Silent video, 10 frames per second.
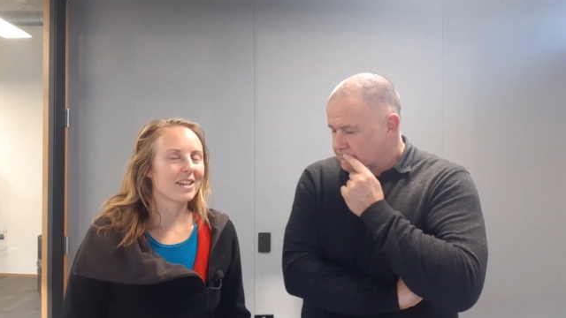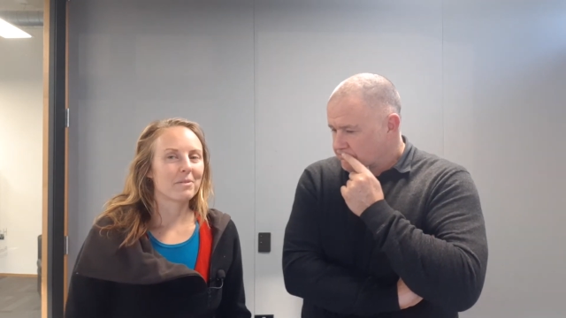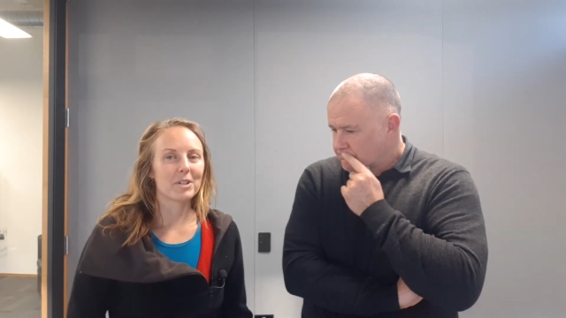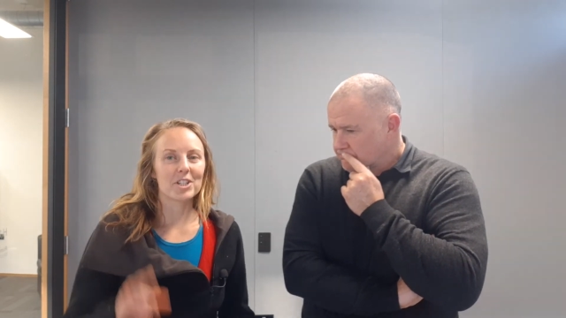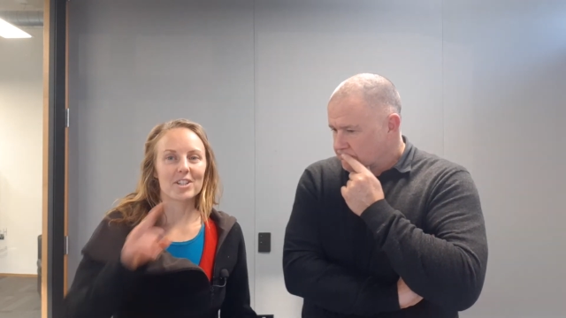
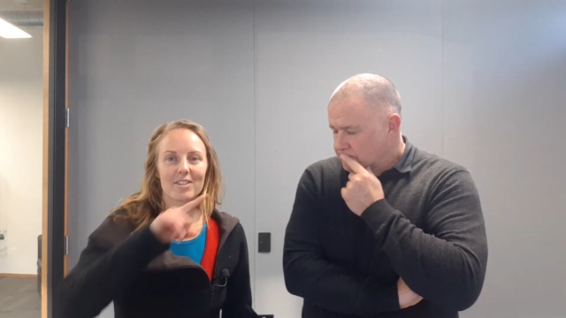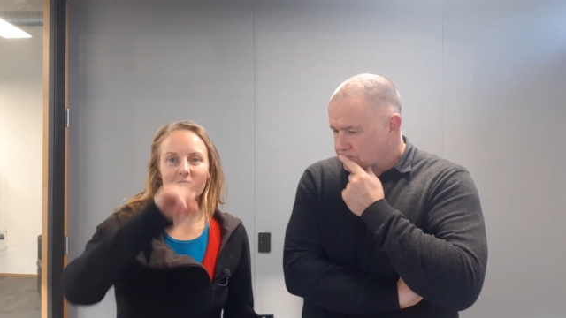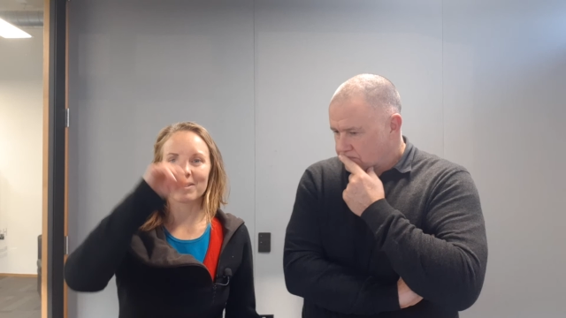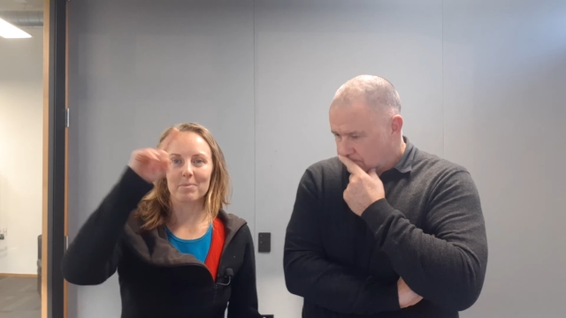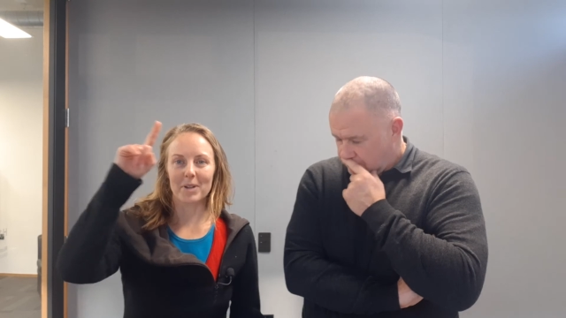Speaker 1: which
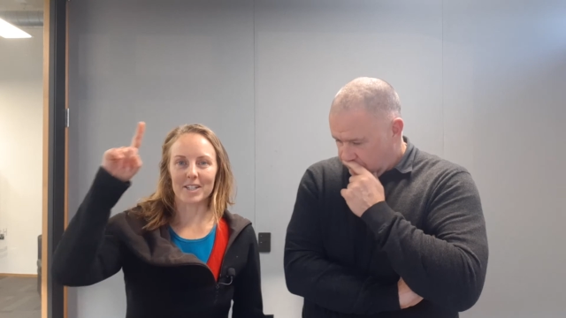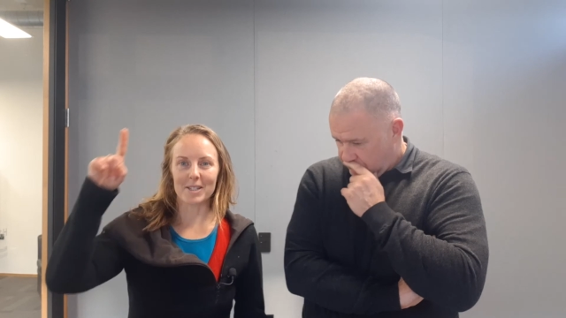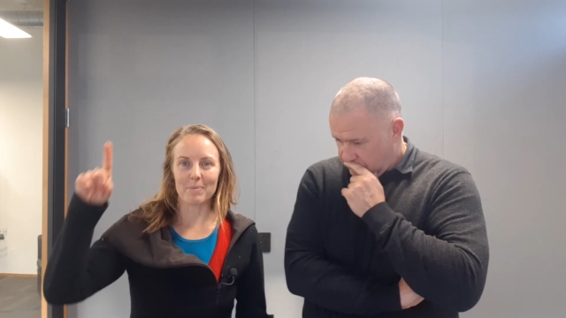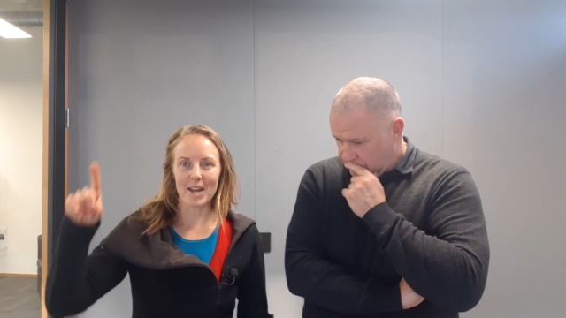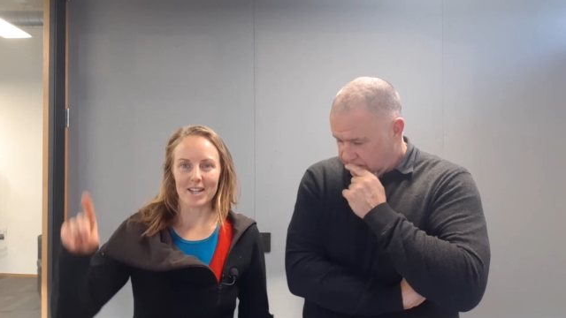then
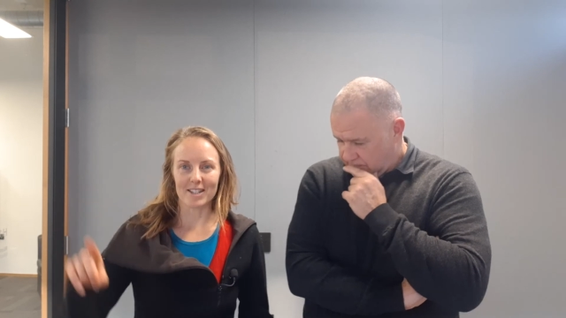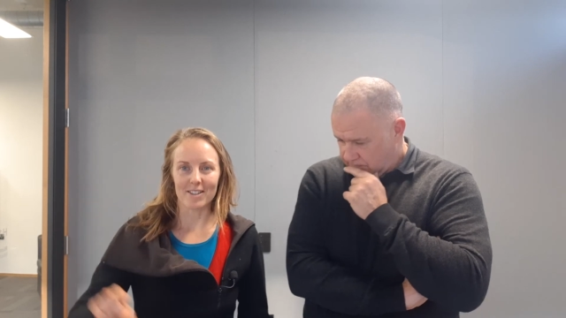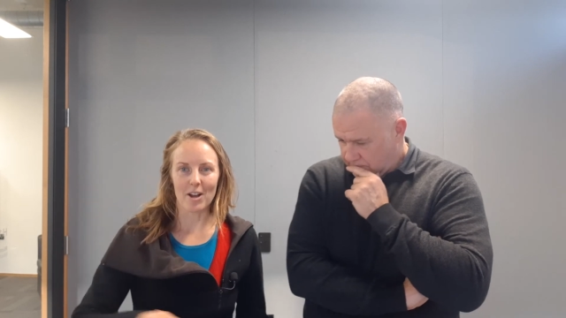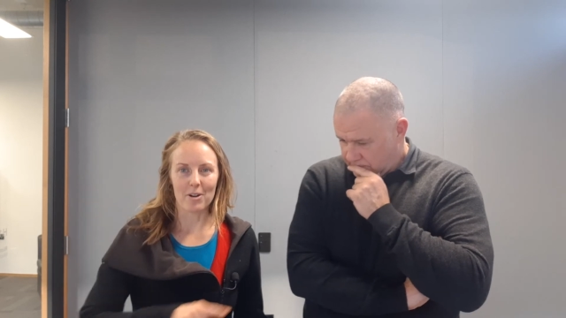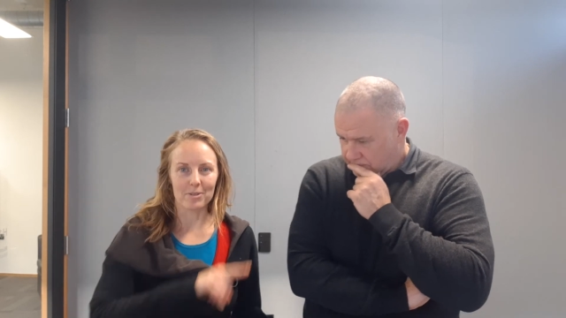brings us back
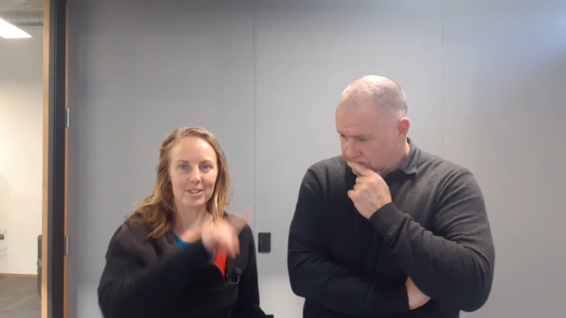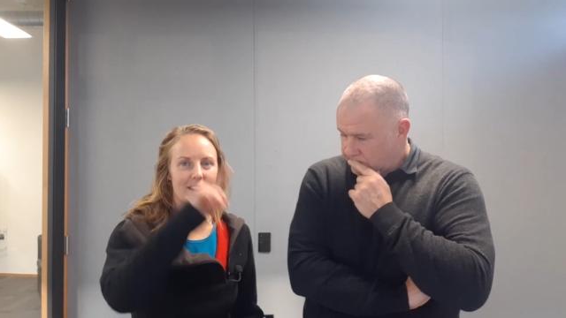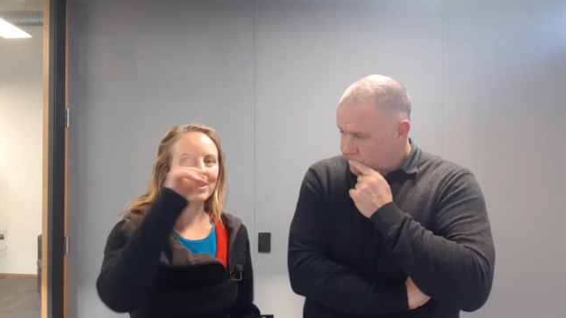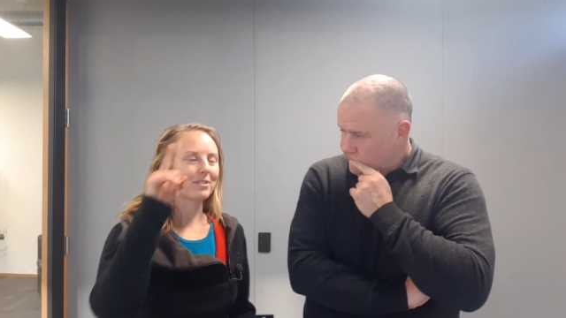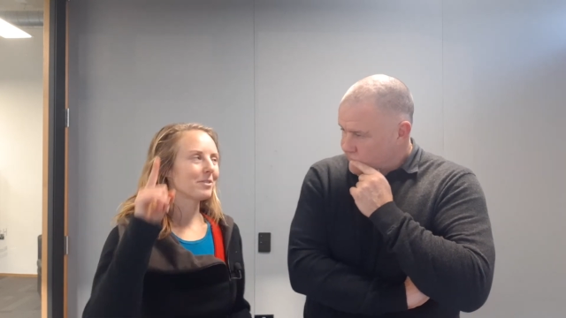into the whole
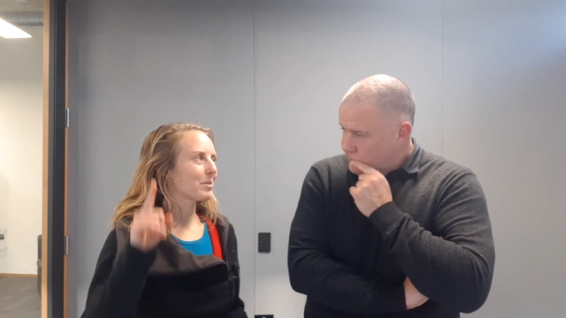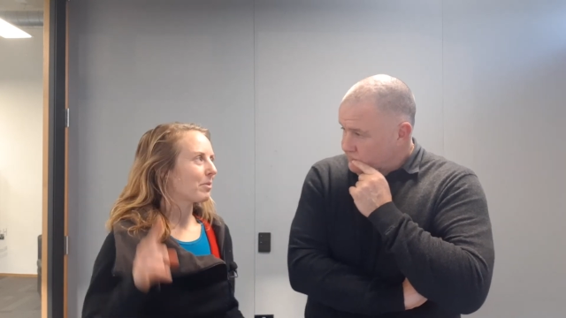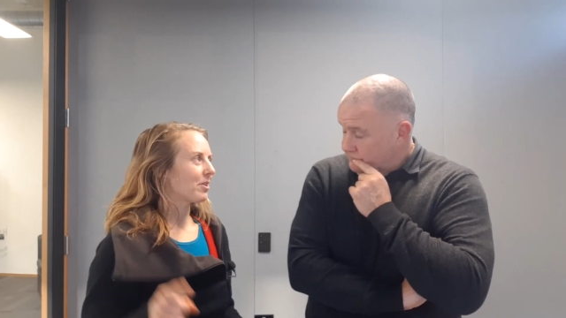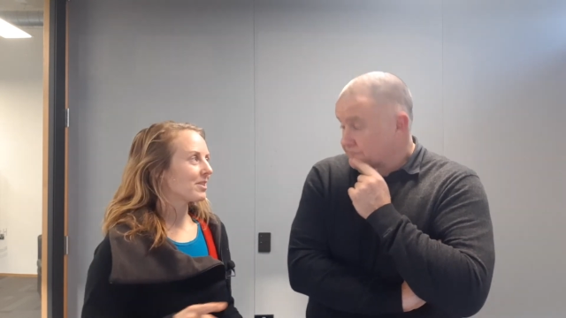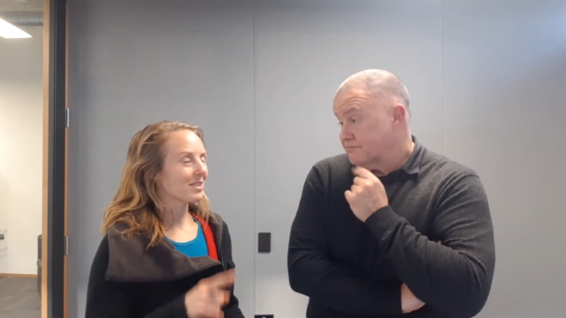cycle of the
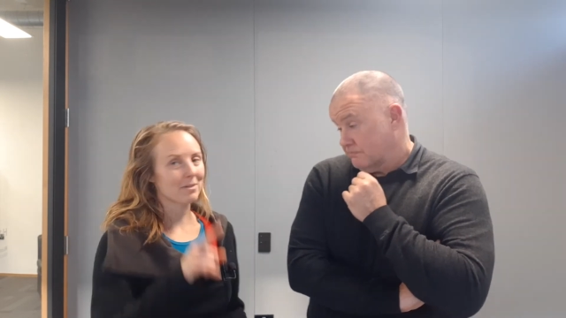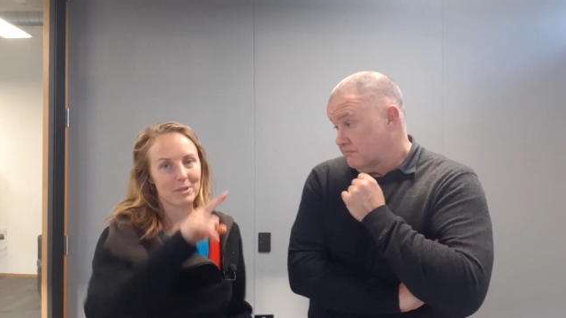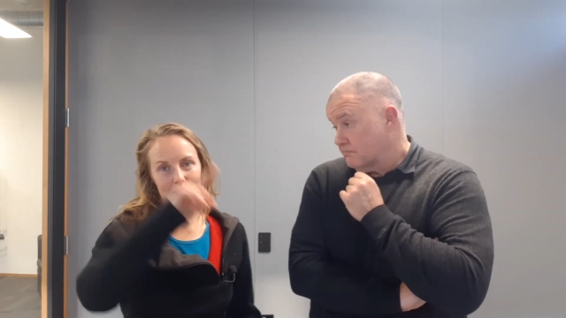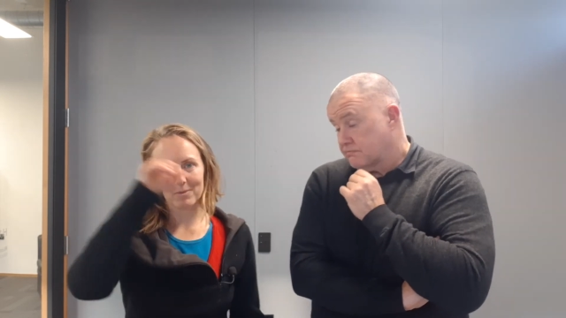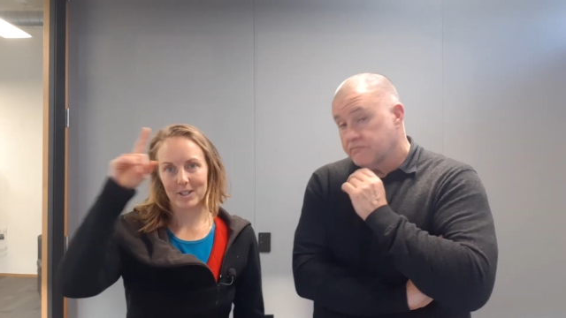process that we,